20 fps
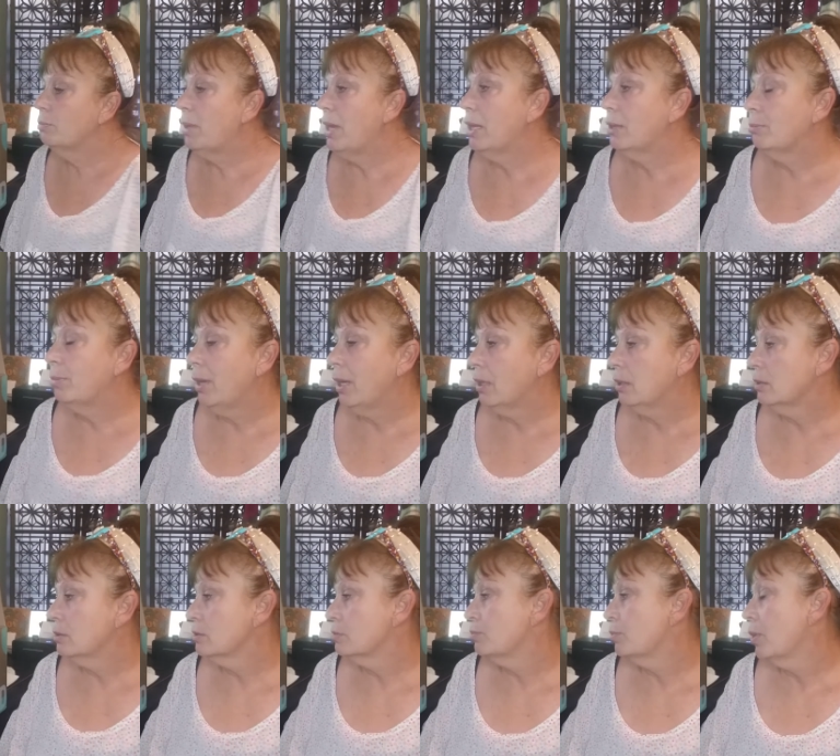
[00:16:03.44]
backpack
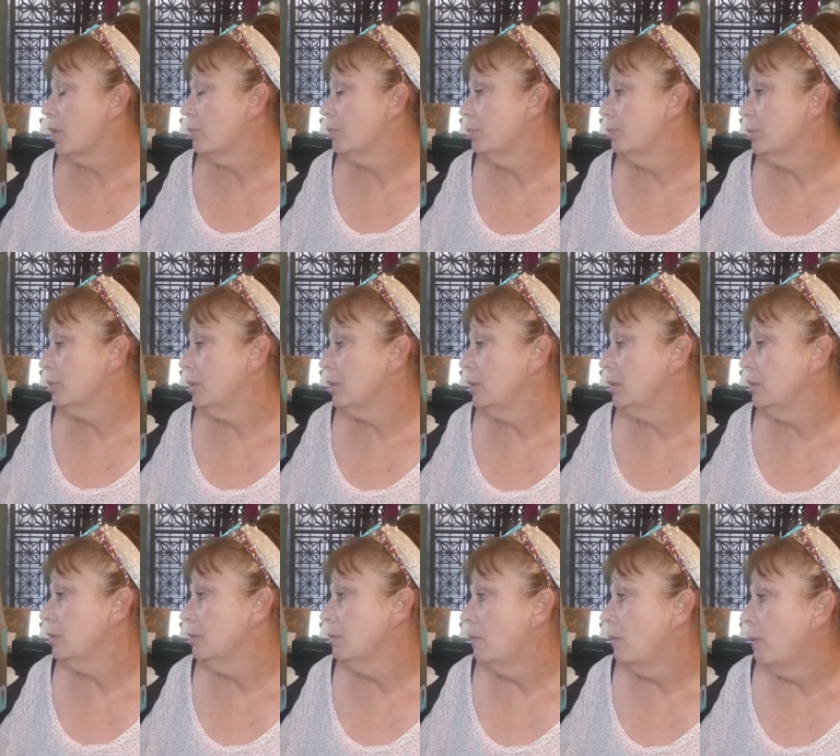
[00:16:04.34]
is
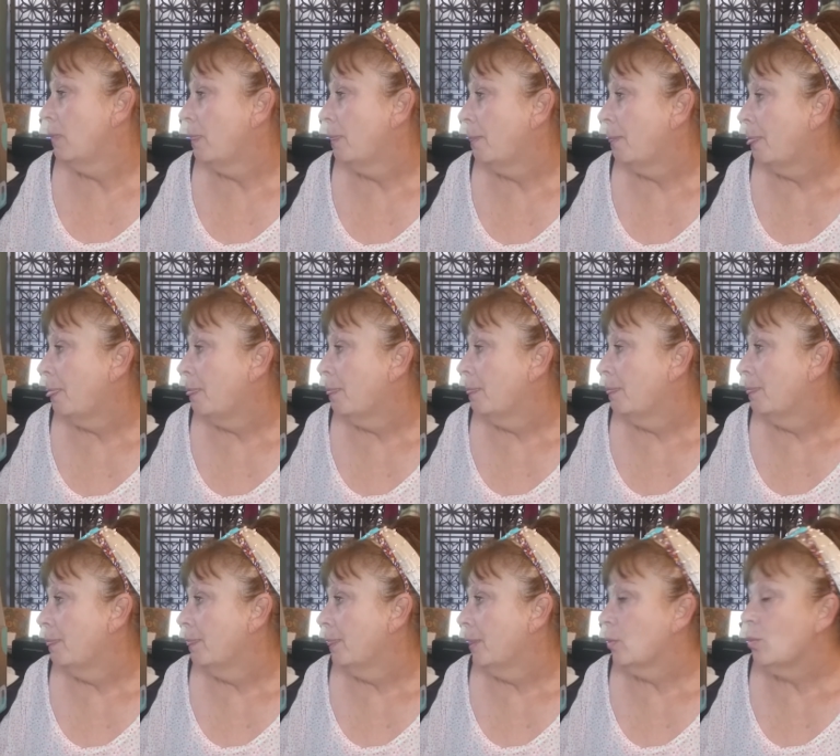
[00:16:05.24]
probably
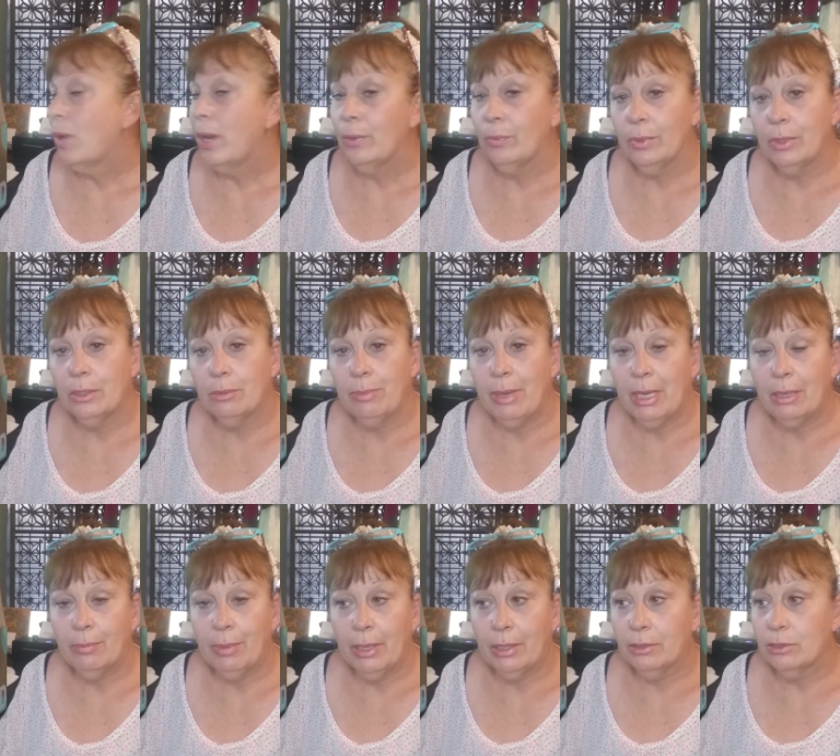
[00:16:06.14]
the white one in the
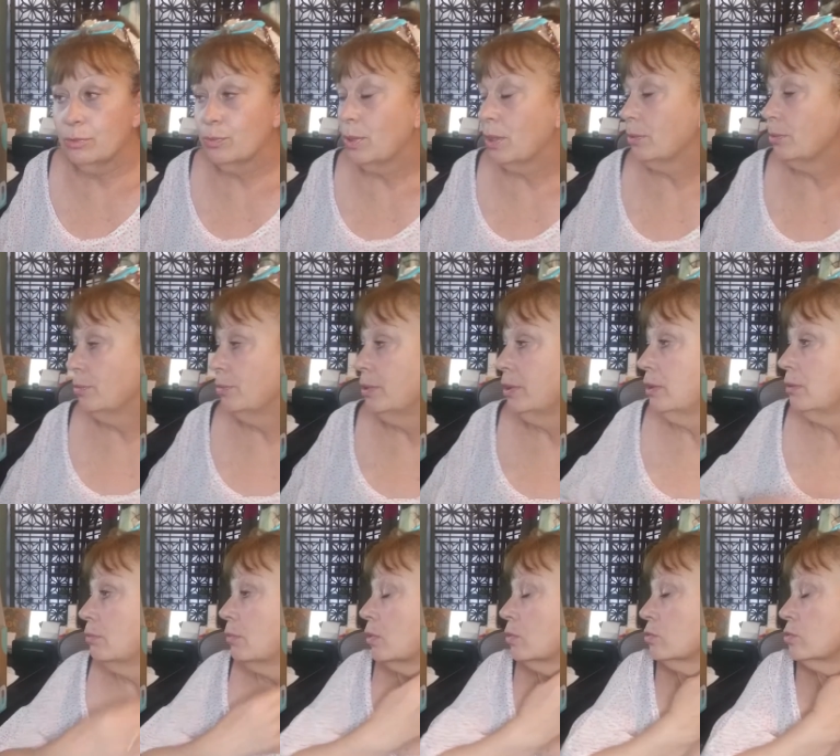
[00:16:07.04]
backpack is probably the
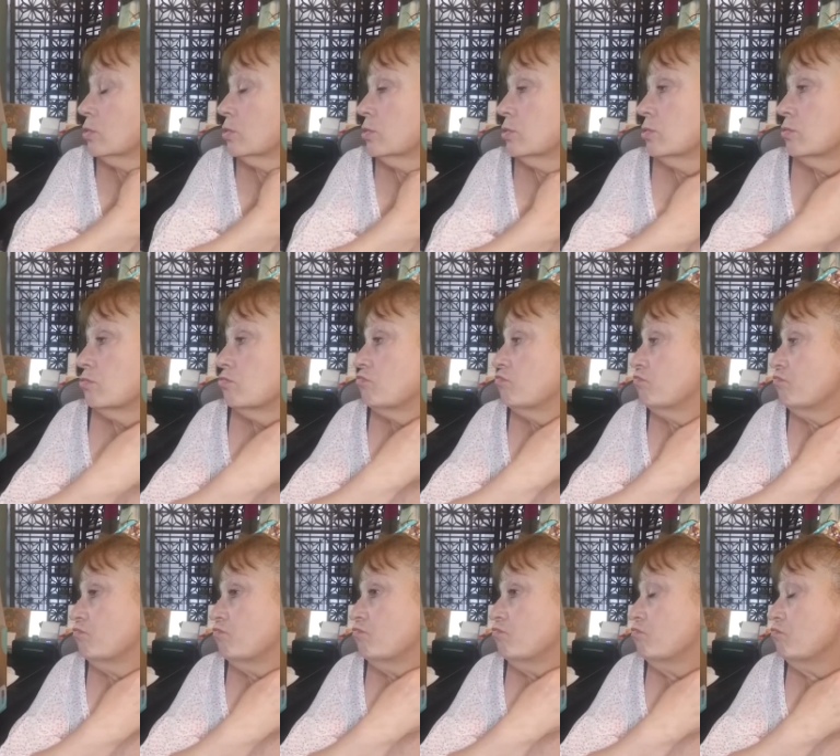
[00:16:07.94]
most
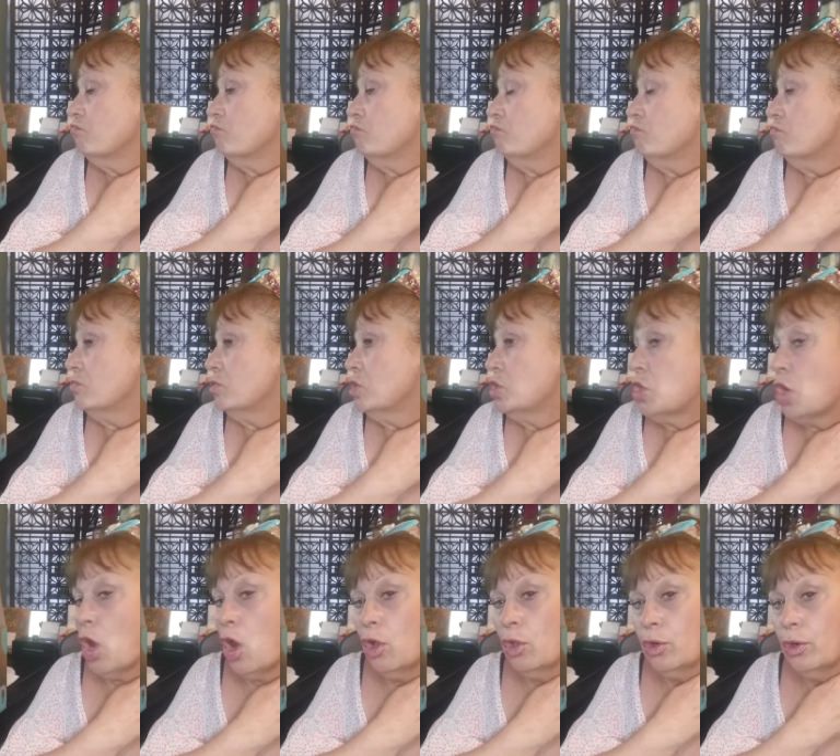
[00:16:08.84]

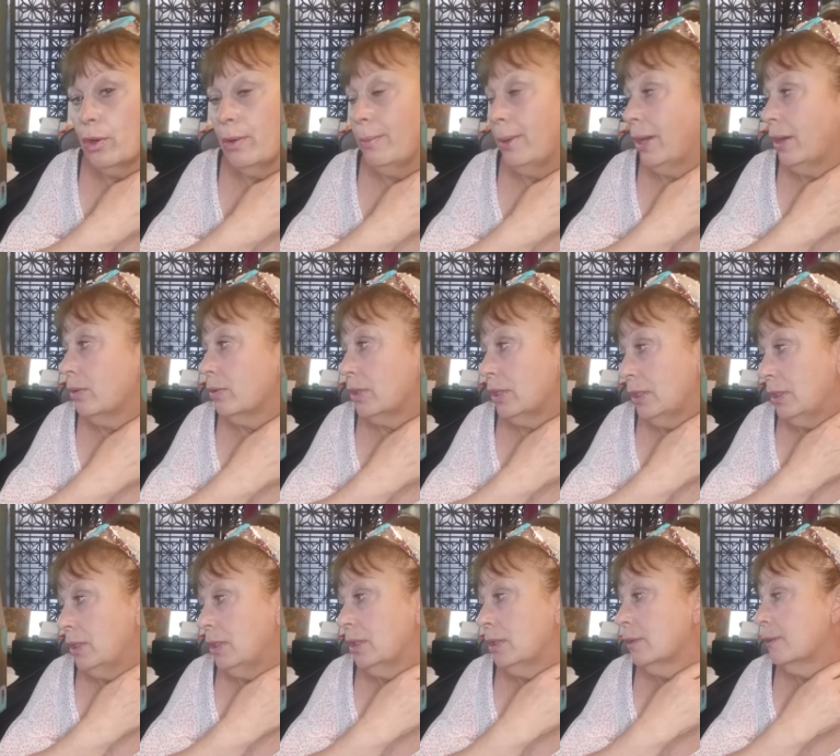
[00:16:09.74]
dollar amount
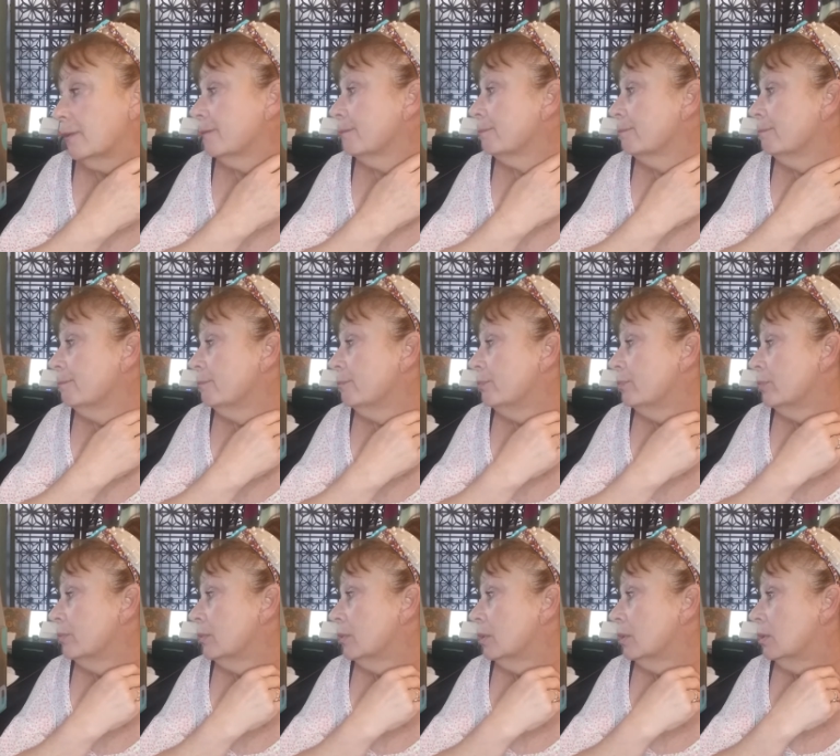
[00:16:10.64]
in here.
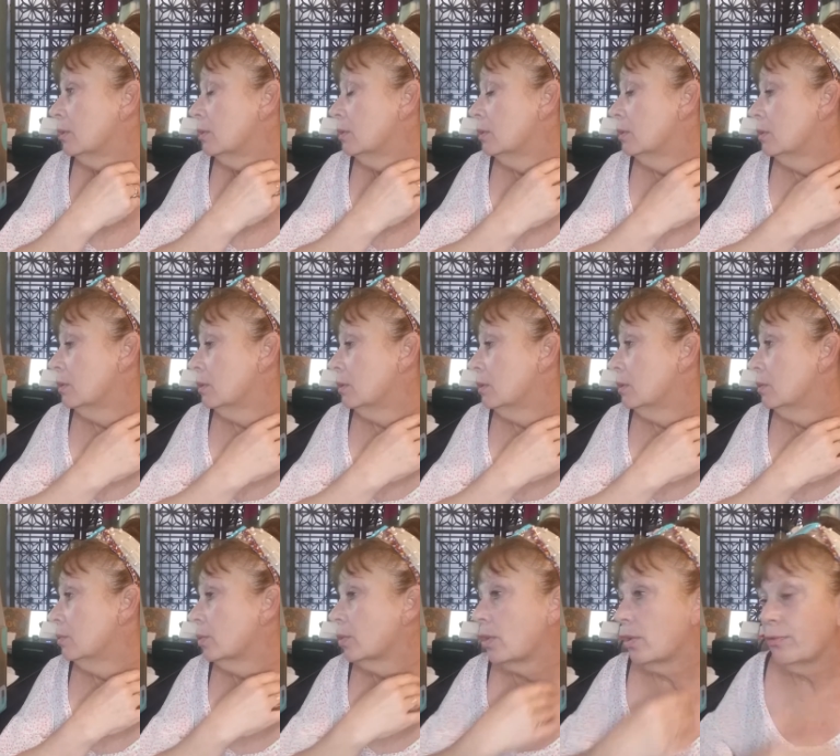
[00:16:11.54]

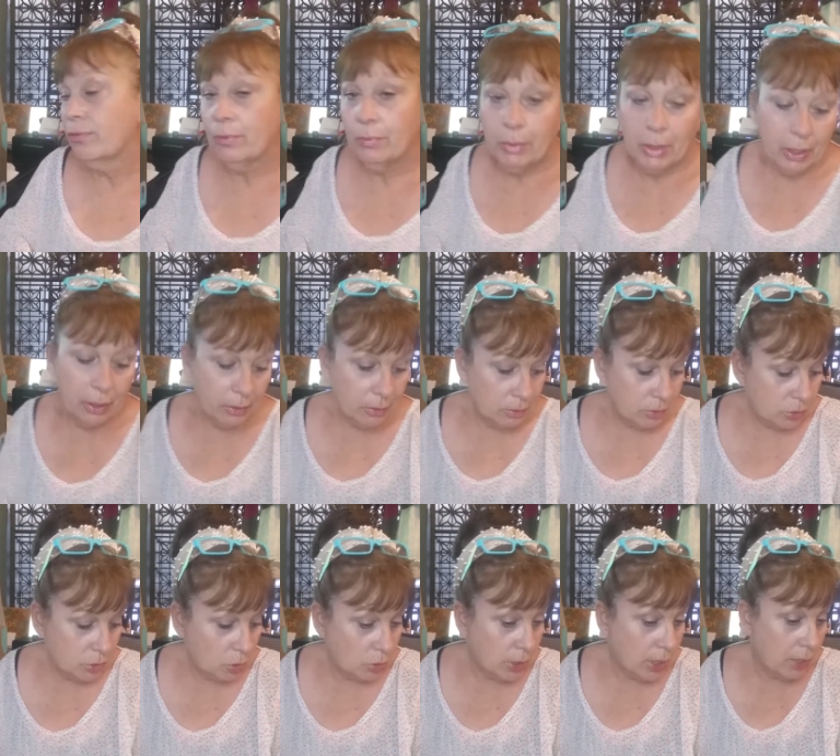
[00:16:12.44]
We'll go from there.
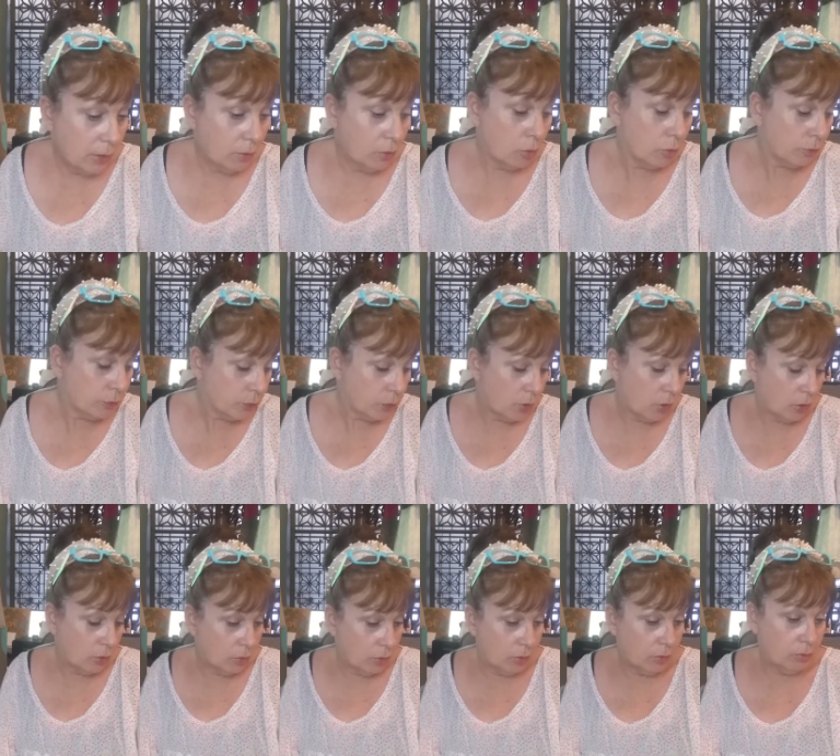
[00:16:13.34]
So yeah,
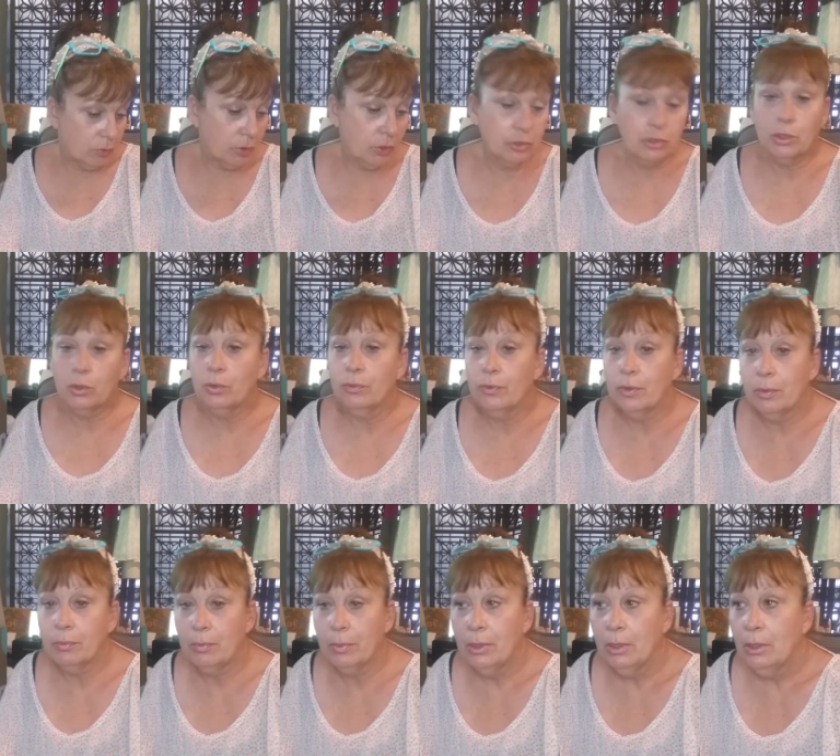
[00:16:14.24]
overall, the two of
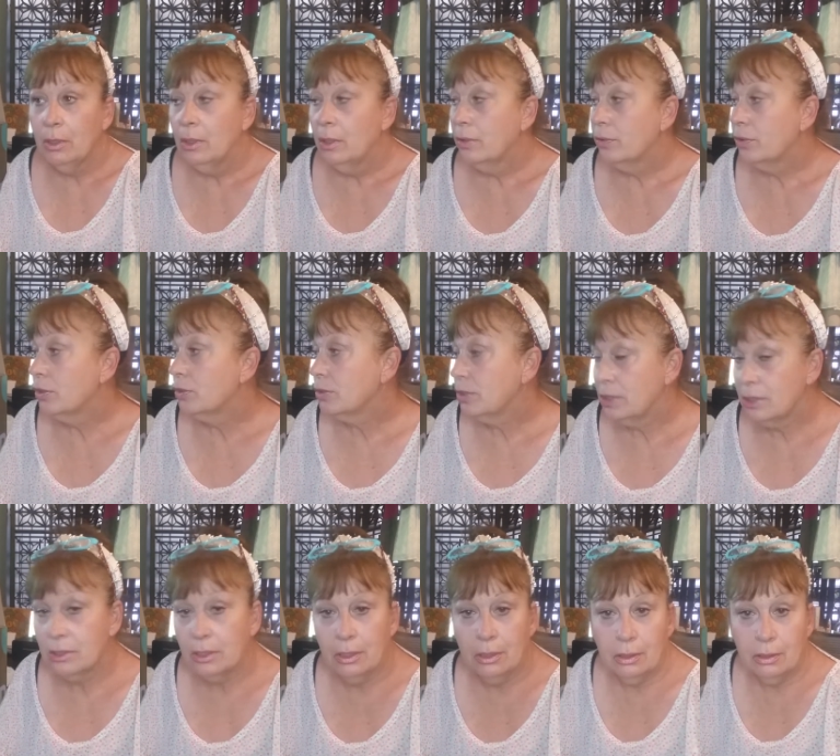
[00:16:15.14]
them, they're
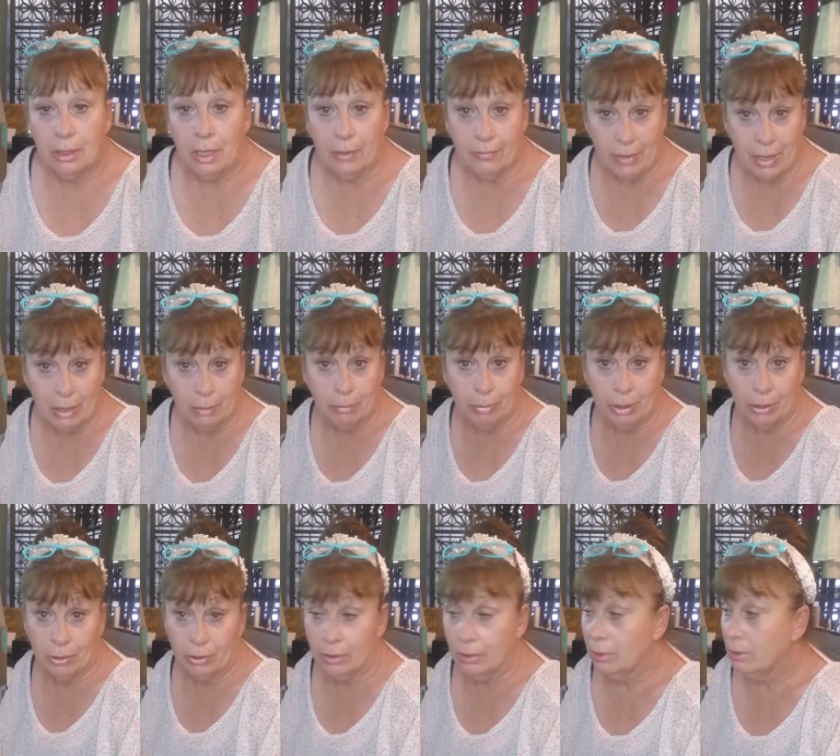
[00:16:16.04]
decent. I've had
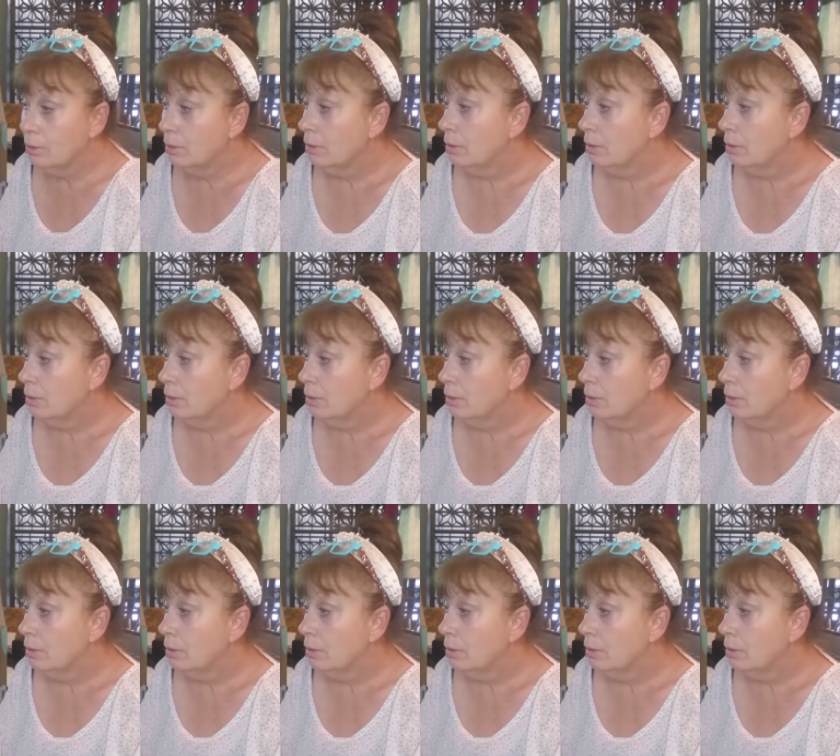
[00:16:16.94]
better,